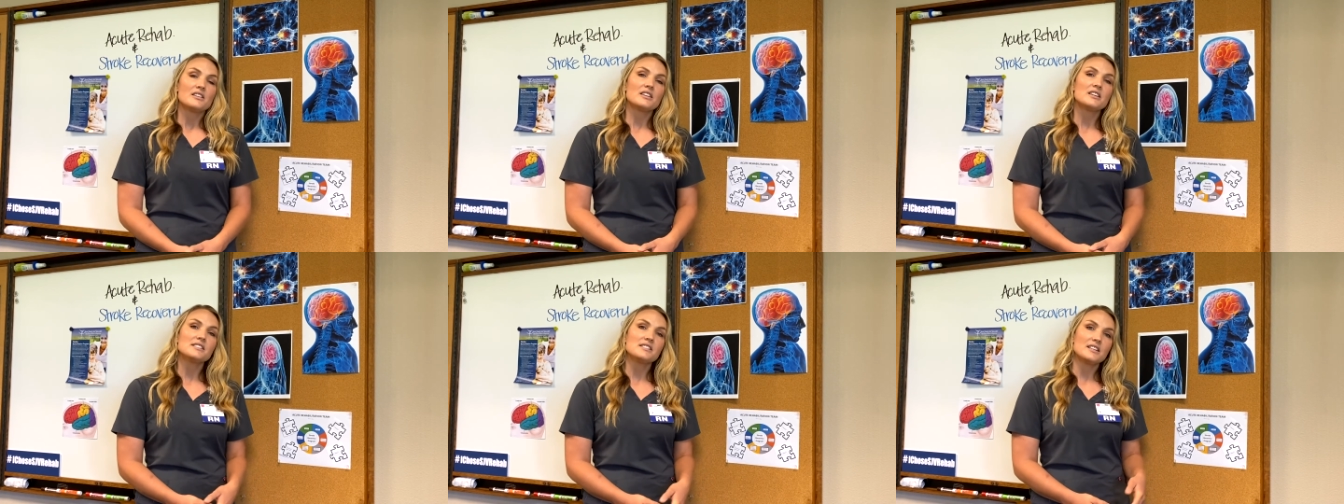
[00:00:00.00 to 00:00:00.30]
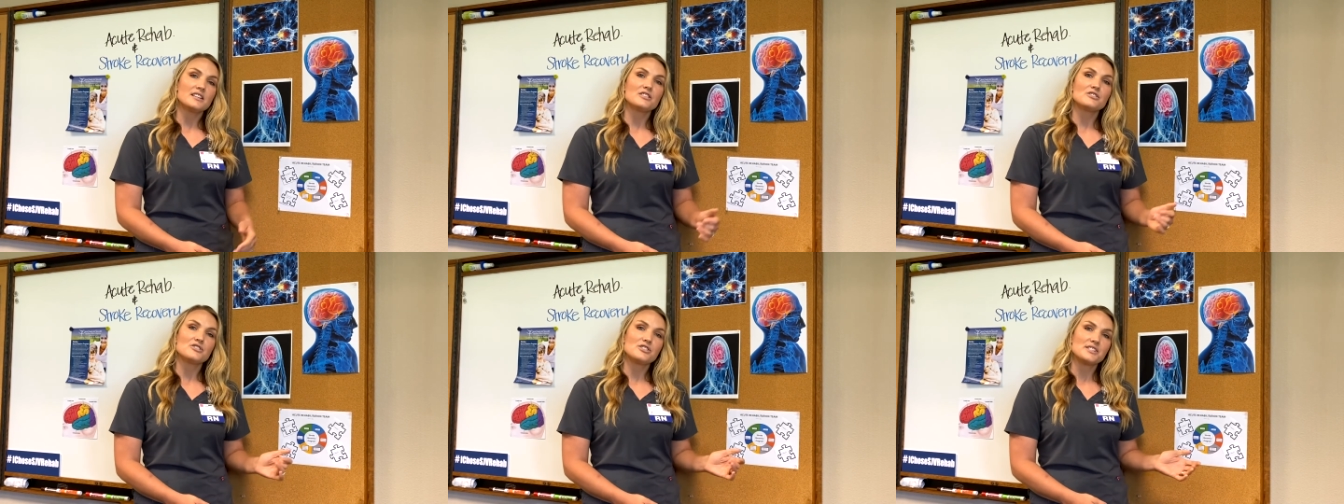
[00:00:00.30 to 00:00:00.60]
This
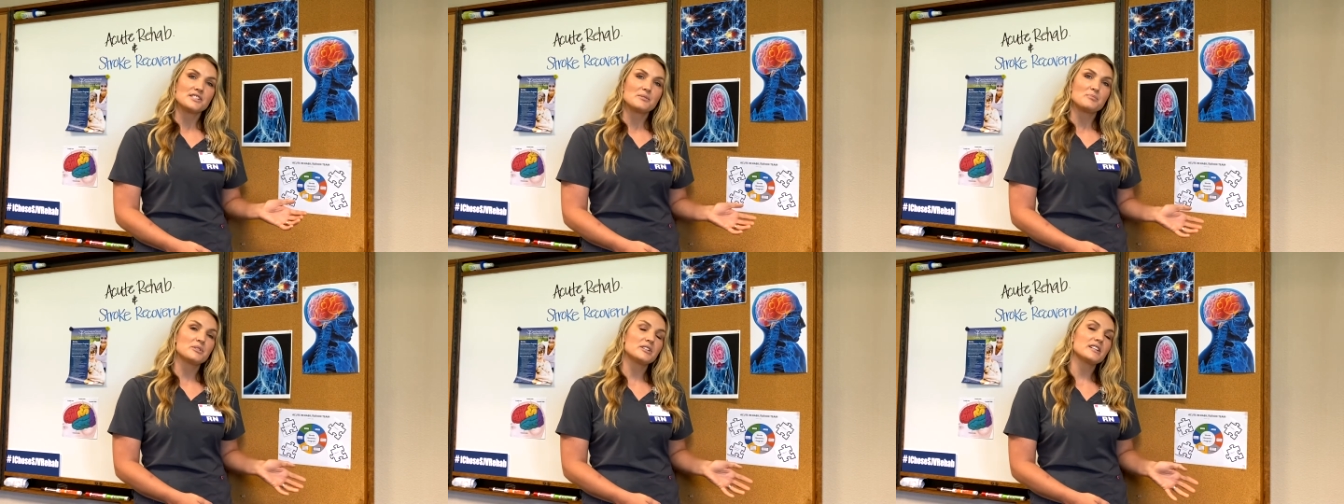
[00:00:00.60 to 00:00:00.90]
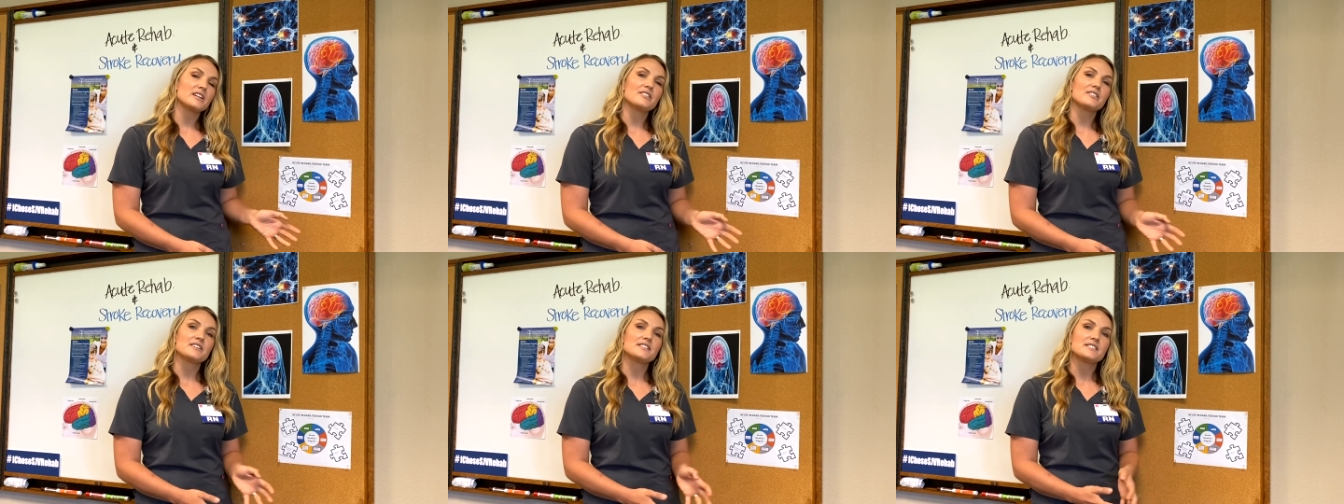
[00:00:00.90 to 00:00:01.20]

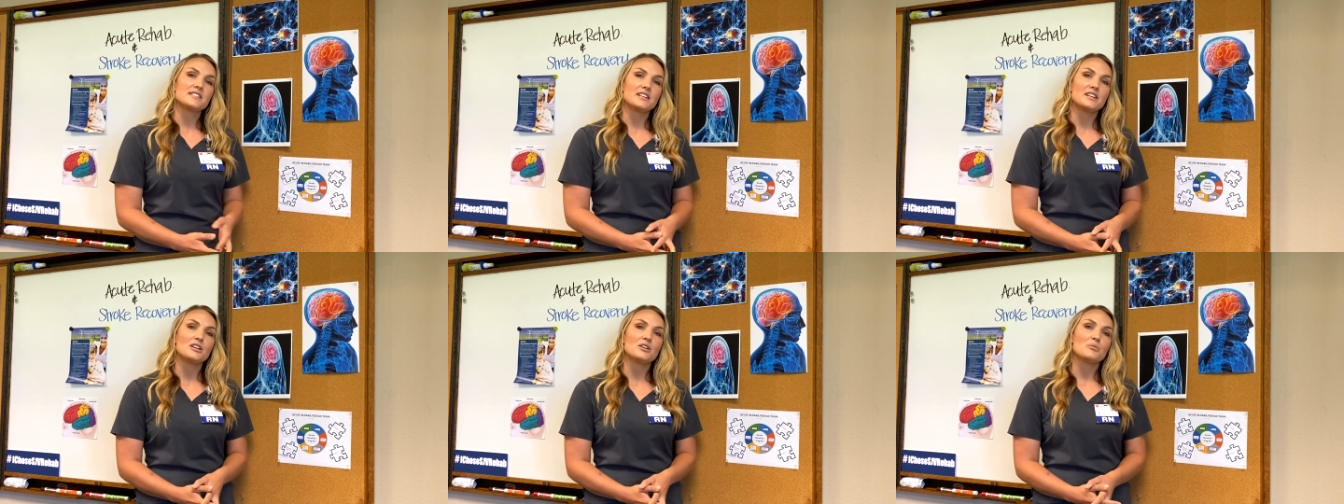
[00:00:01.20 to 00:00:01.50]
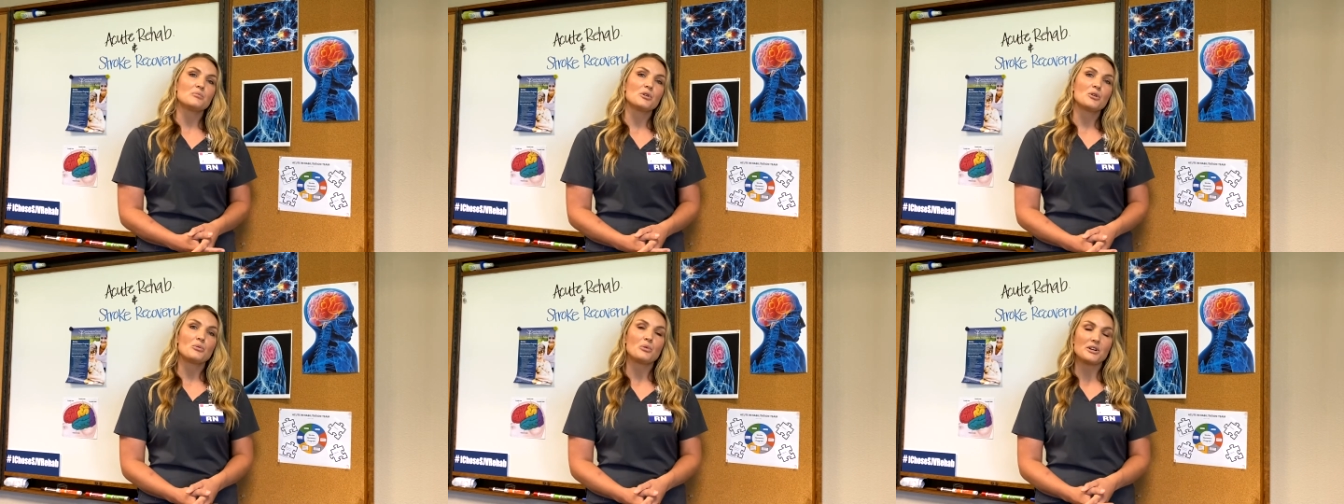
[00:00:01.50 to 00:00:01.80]
interdisciplinary
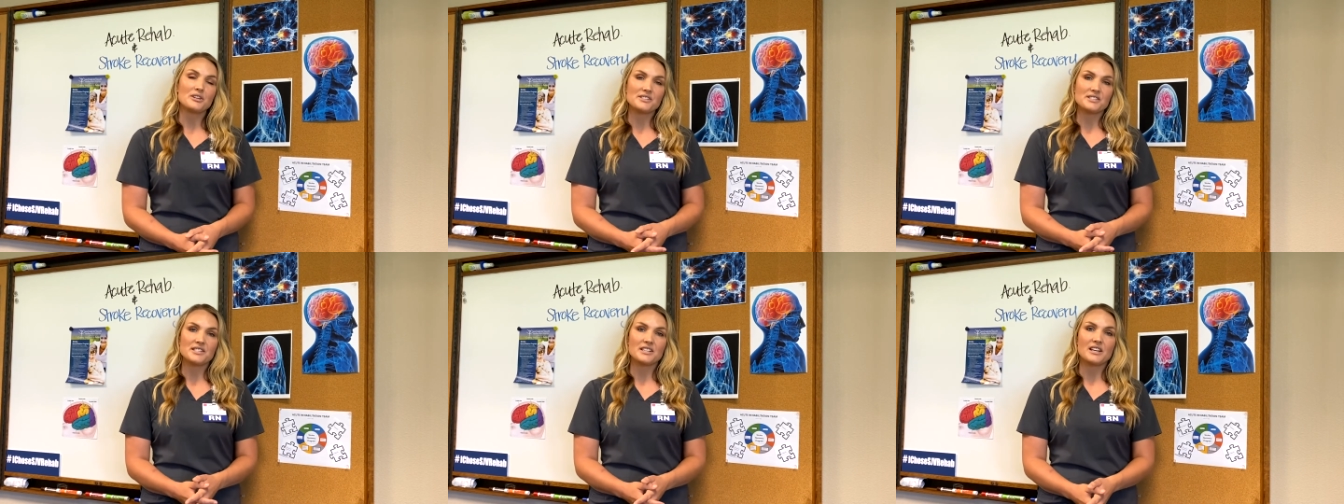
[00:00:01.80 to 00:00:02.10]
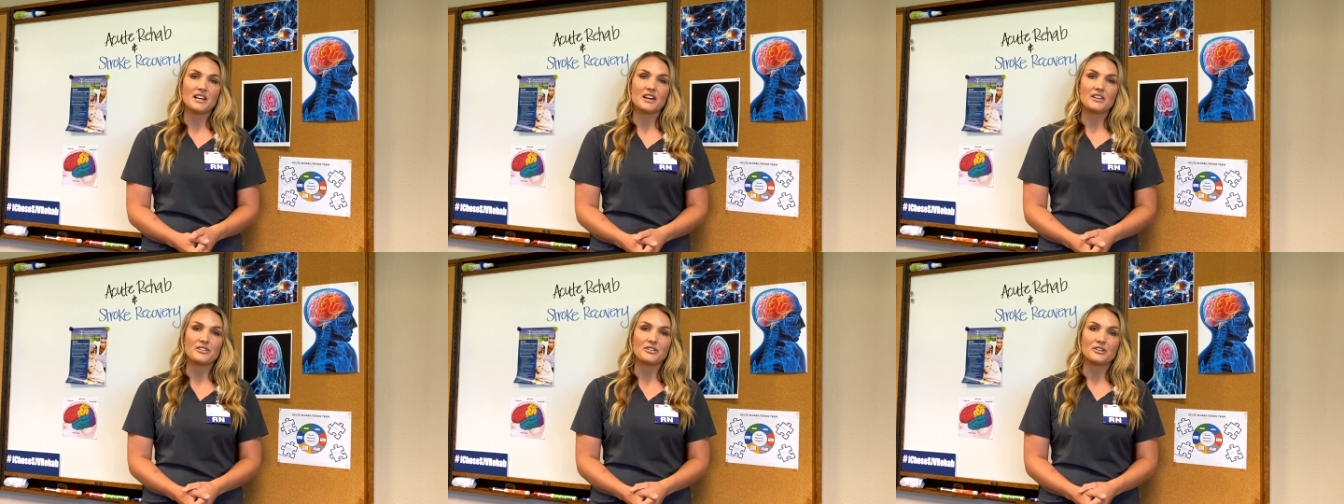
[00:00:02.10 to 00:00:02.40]
team works
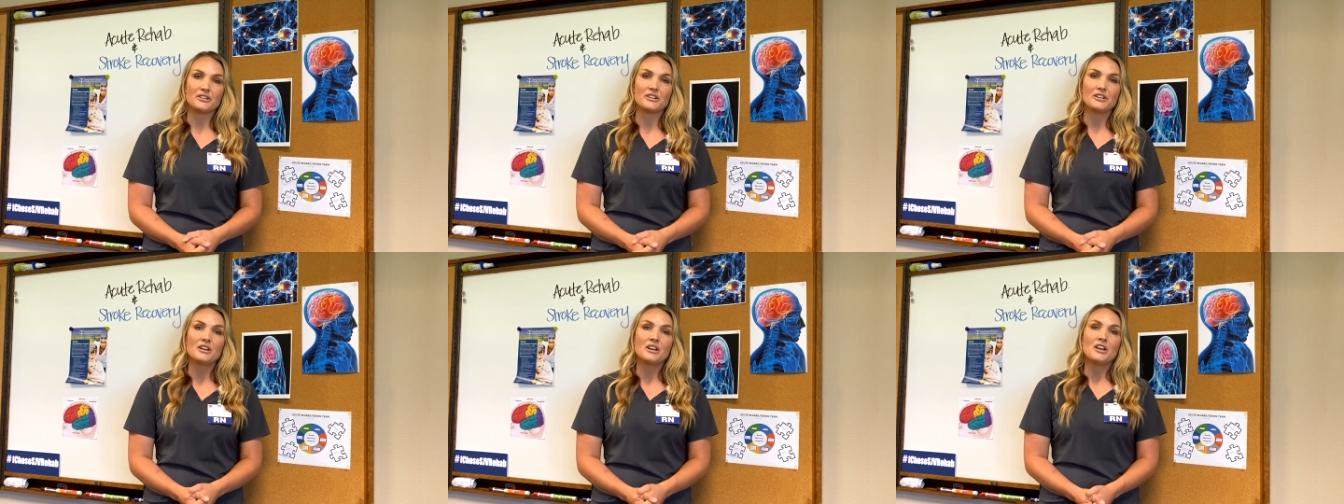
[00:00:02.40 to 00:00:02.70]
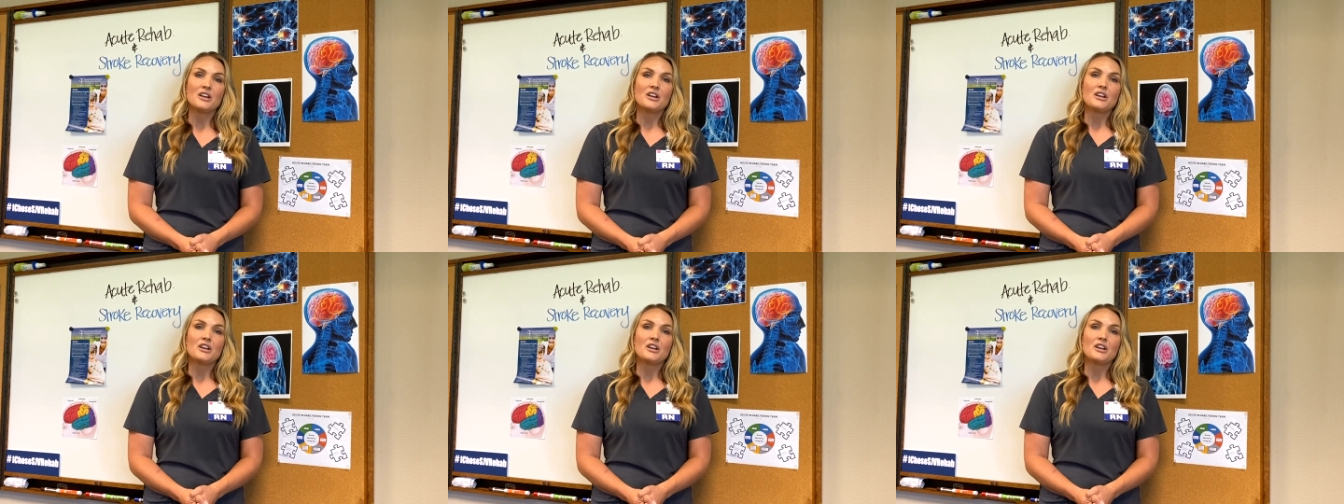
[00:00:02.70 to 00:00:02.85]
together